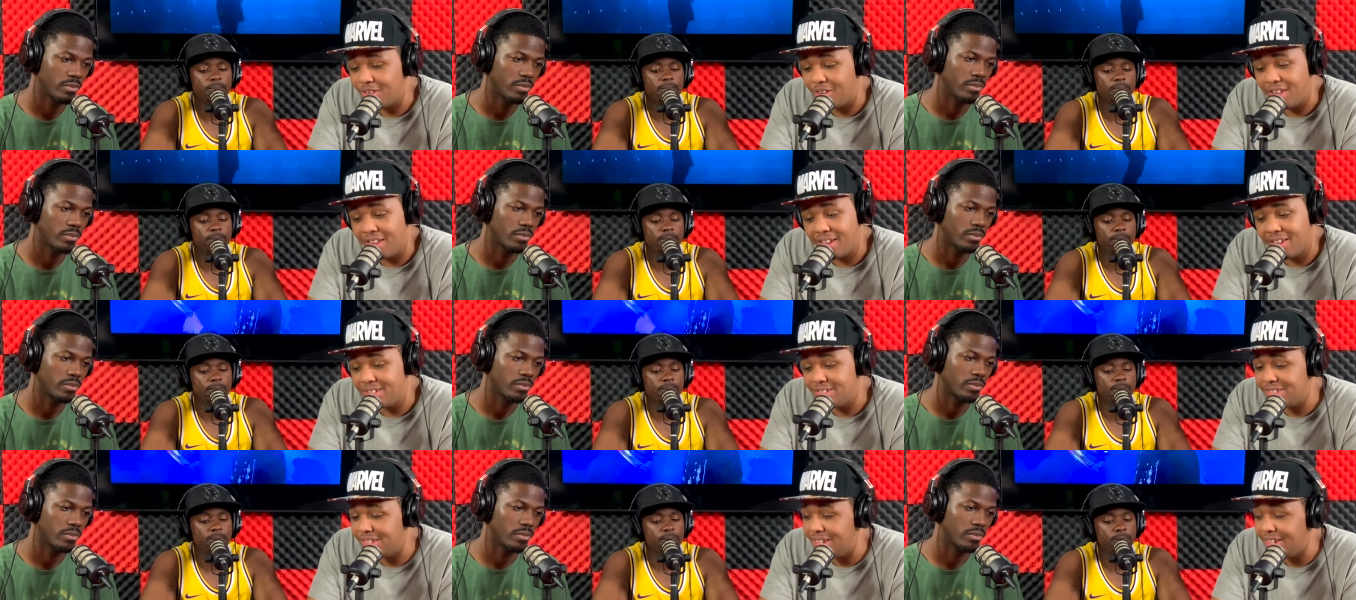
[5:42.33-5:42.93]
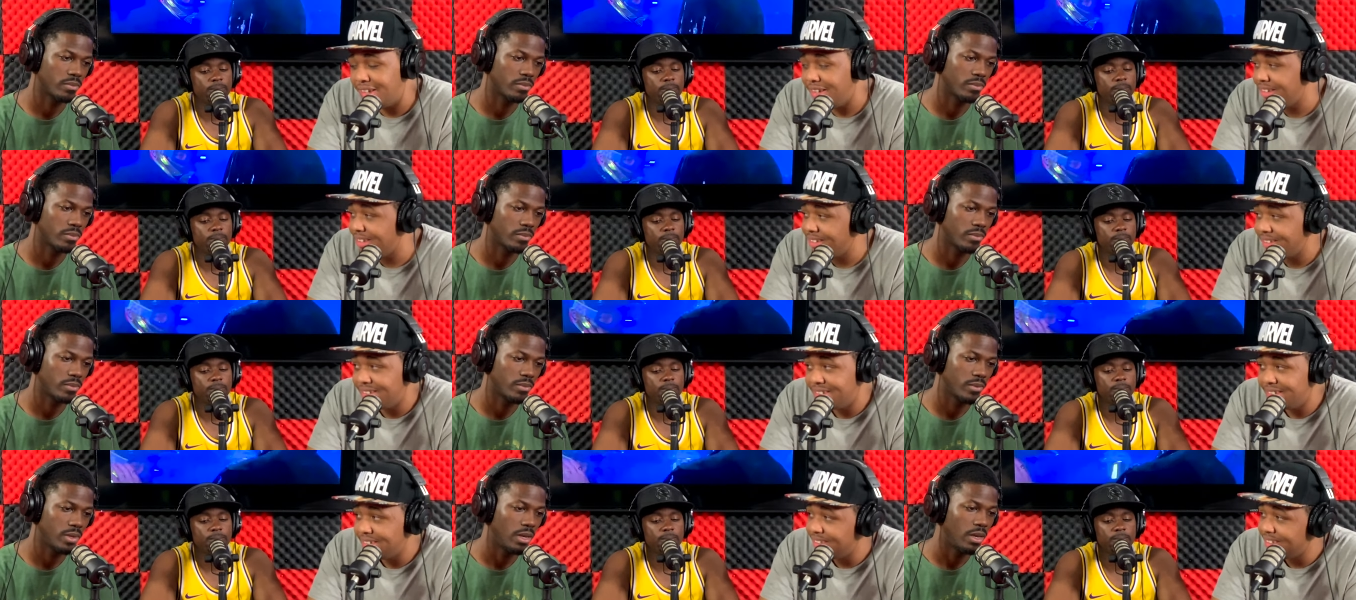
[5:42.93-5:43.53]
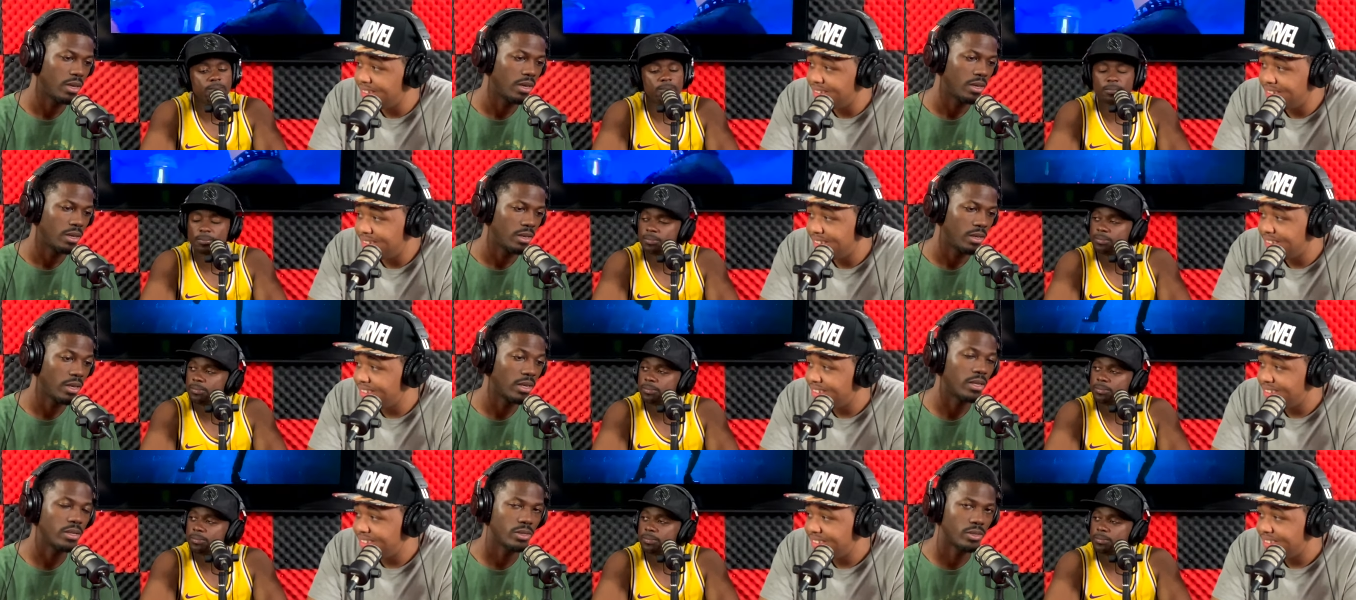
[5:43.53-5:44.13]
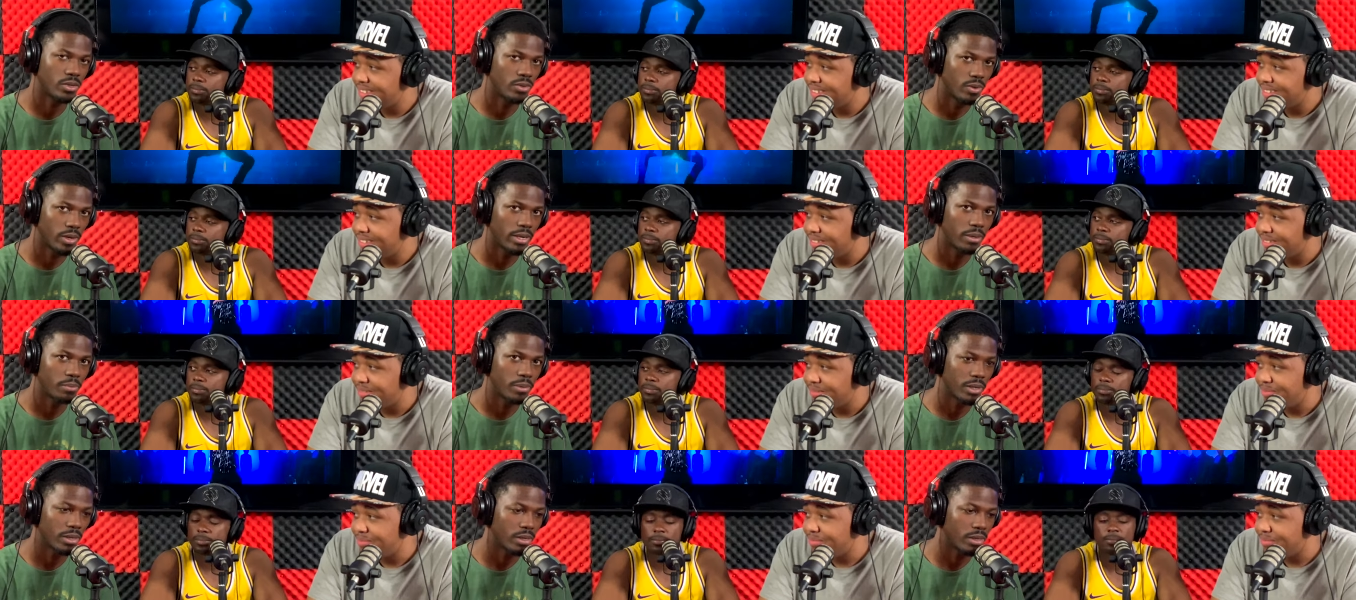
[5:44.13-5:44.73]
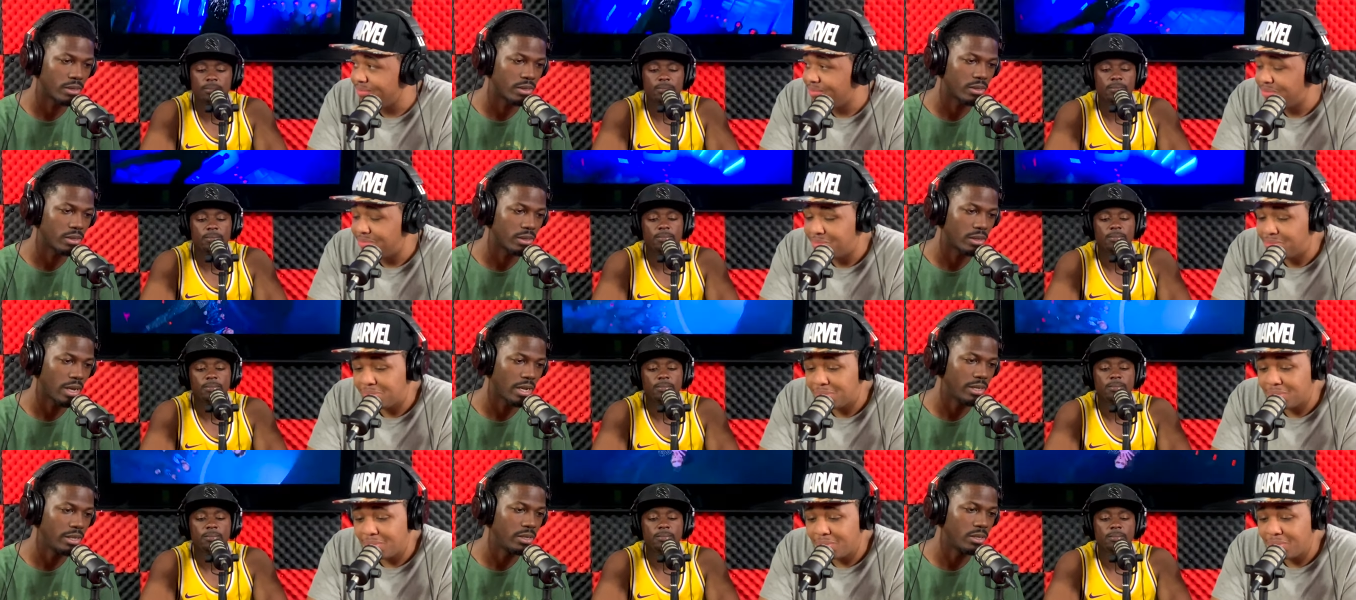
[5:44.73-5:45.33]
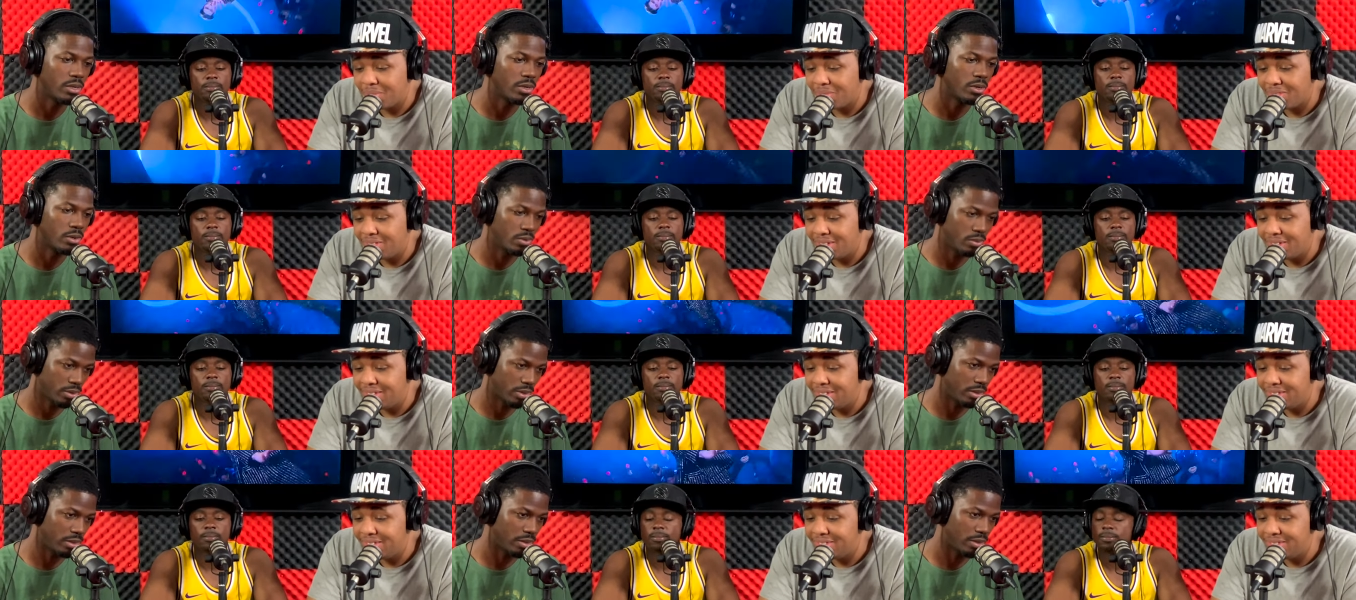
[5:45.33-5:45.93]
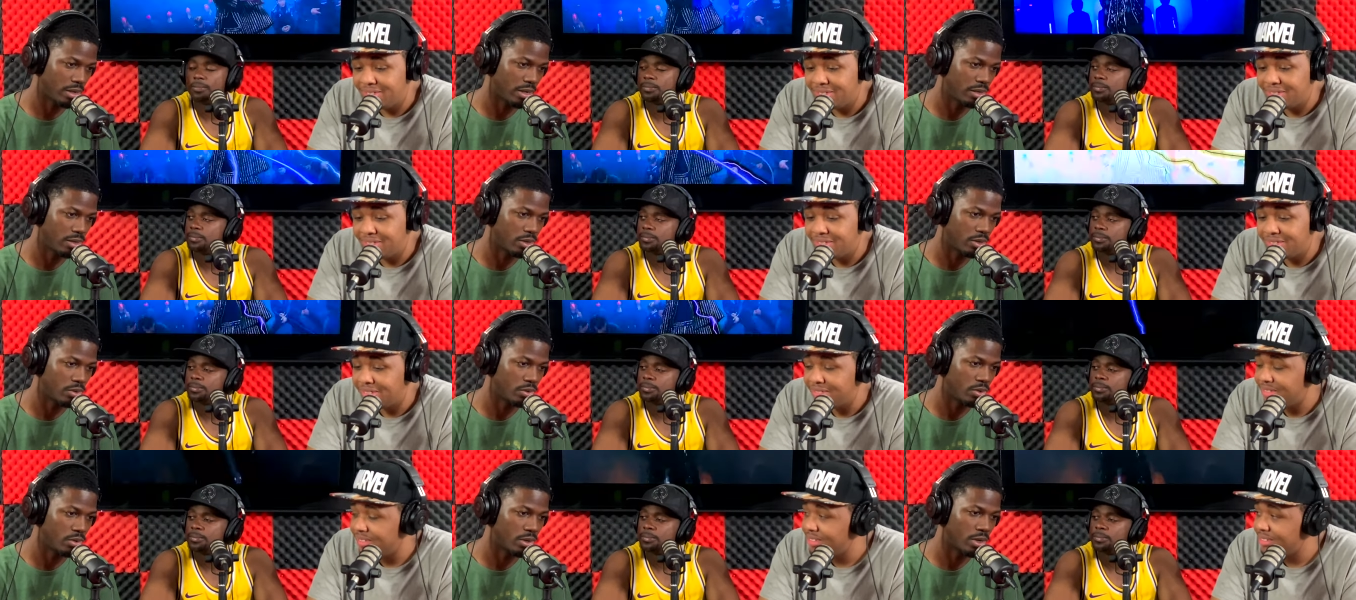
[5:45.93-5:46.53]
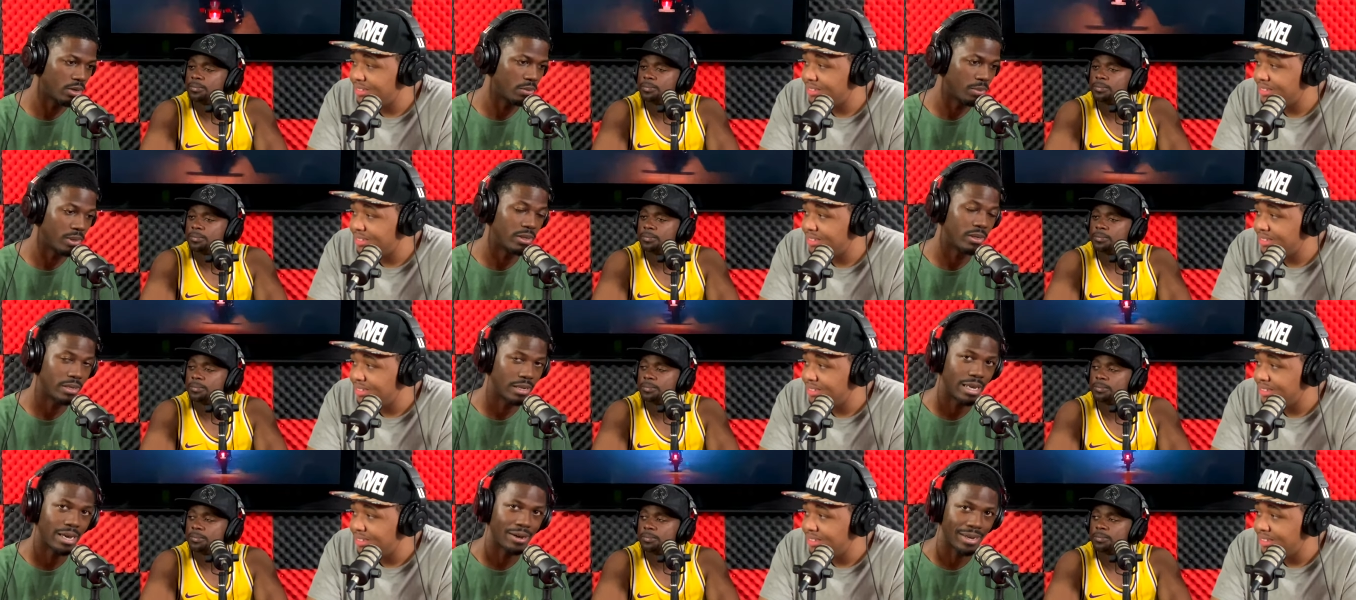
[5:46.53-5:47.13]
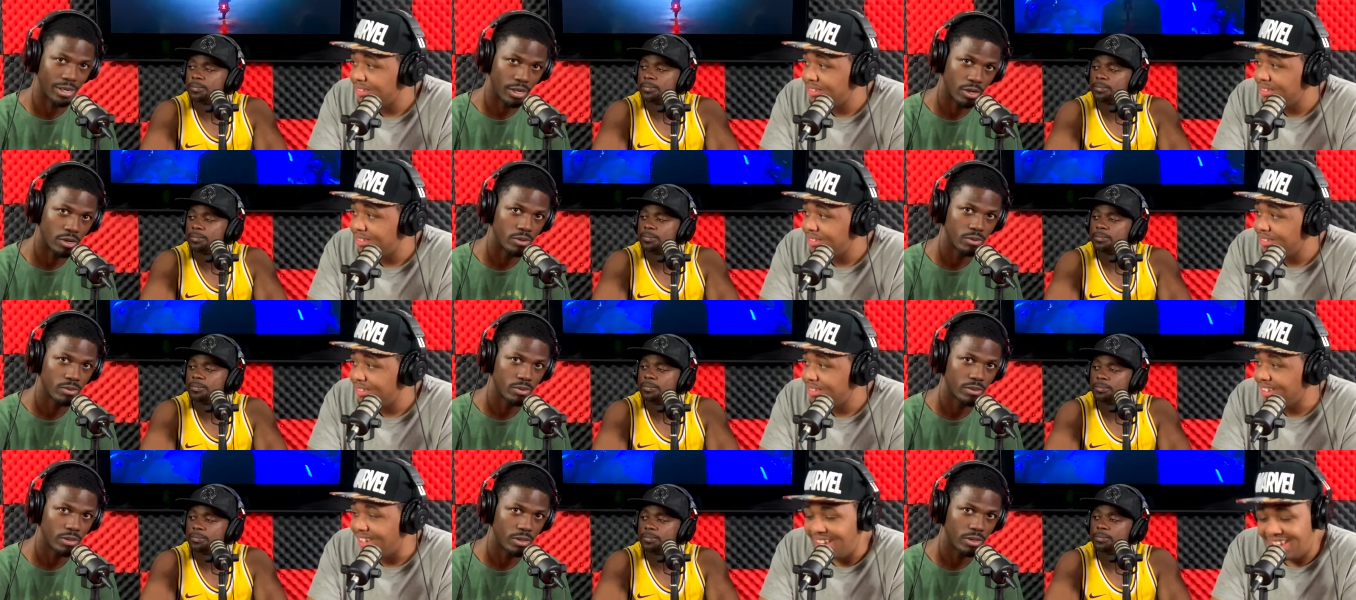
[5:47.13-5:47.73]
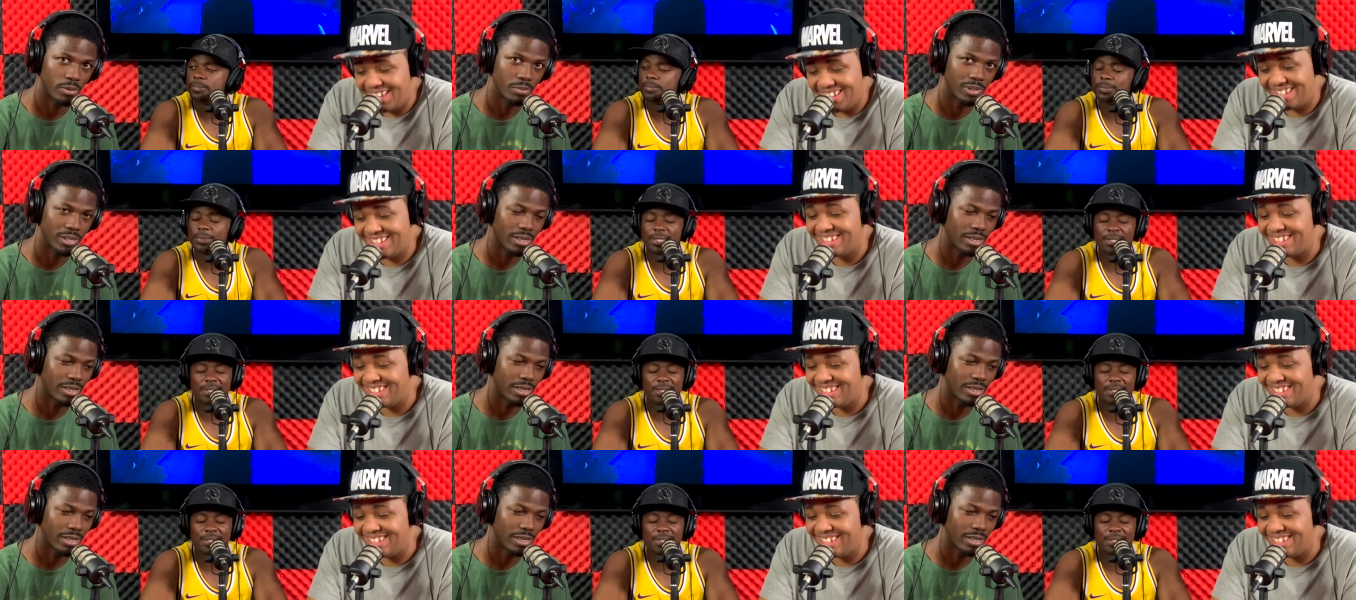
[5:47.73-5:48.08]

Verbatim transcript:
Speaker 1: all I can say. Yeah, this is great, man. I didn't know, you know, but now I know. You know what